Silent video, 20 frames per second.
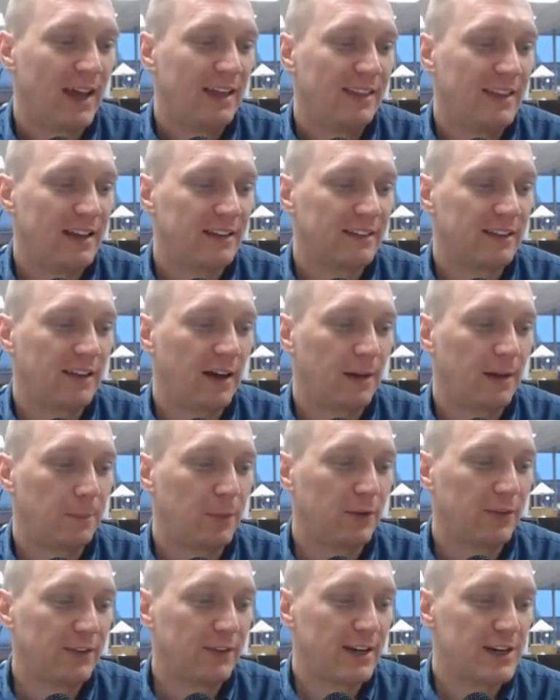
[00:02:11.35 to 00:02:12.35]
That's a
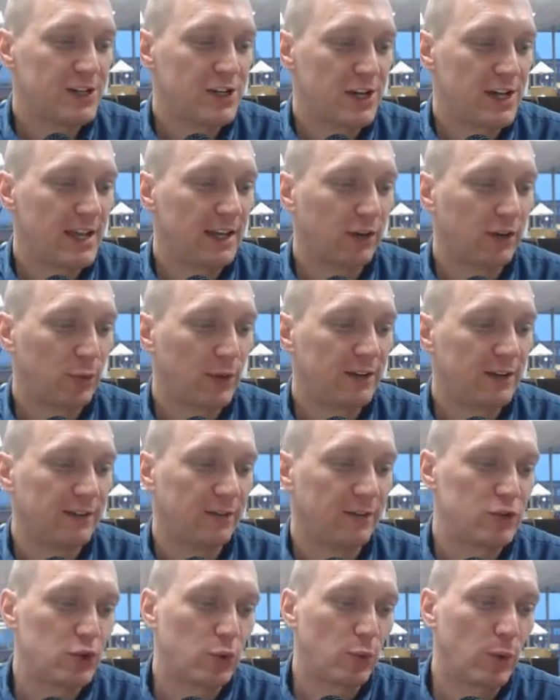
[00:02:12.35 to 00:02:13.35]
percentage increase
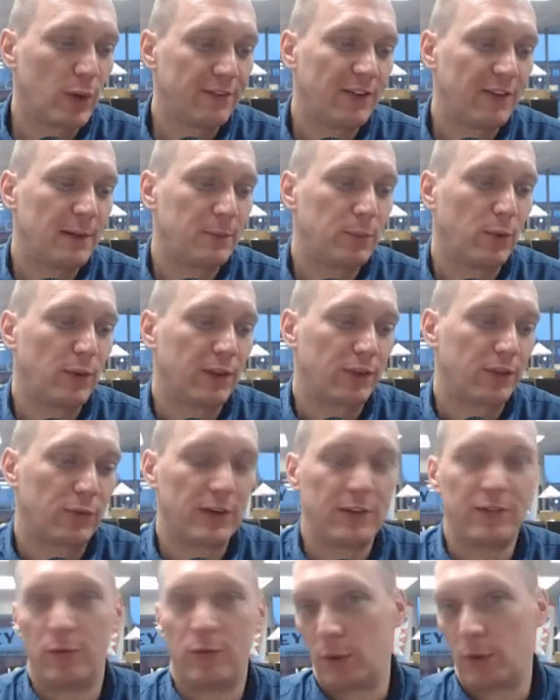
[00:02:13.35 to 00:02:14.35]
of
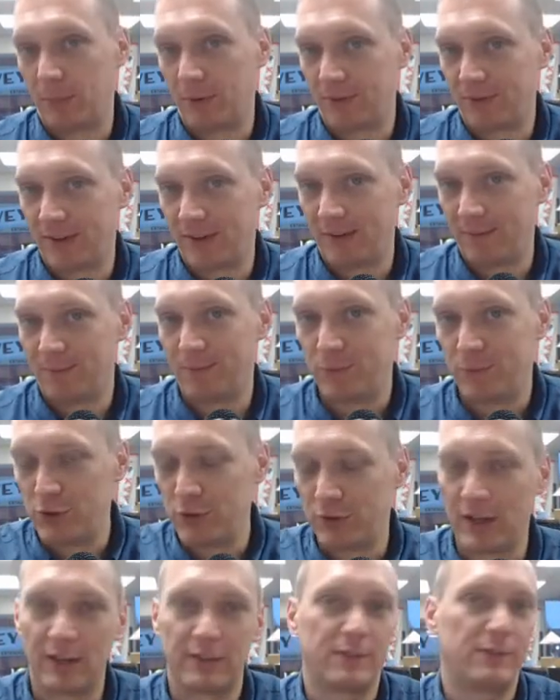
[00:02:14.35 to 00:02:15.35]
25.34%,
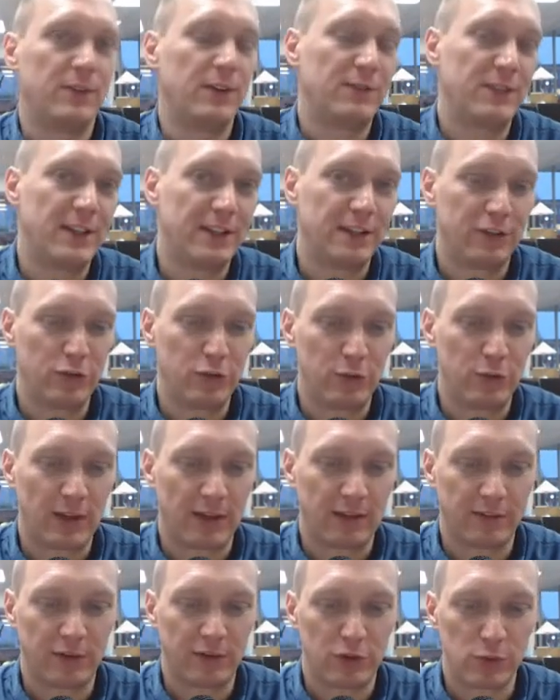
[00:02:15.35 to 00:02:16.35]
2015 to
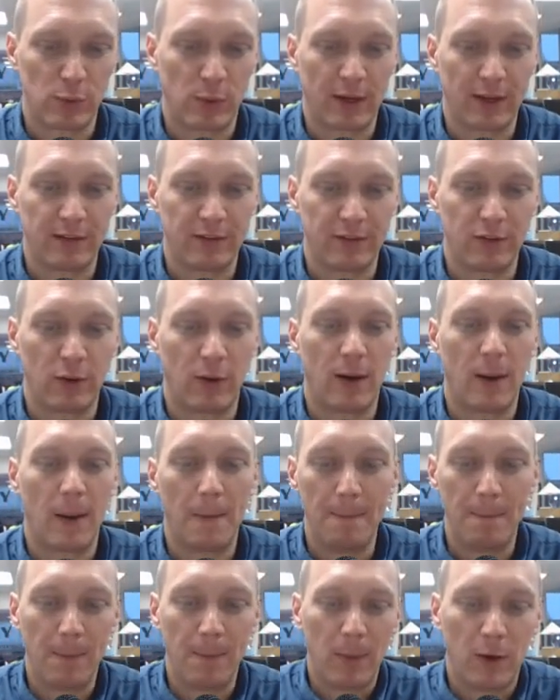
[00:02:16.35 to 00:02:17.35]
2020. So a
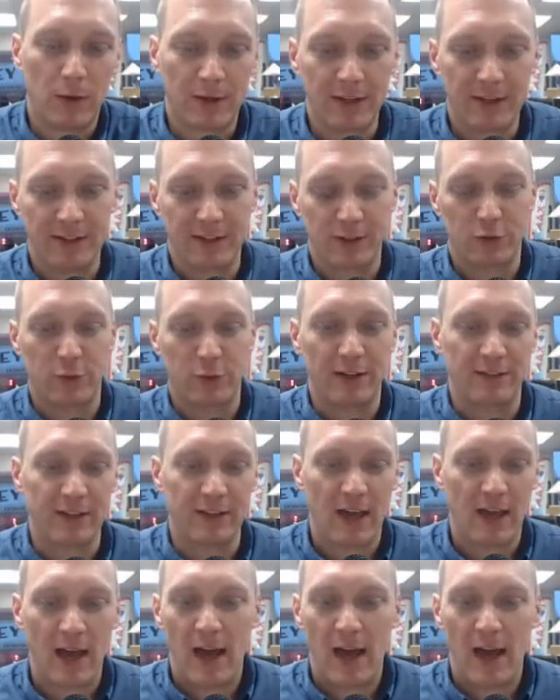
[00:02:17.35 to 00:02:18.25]
market increase.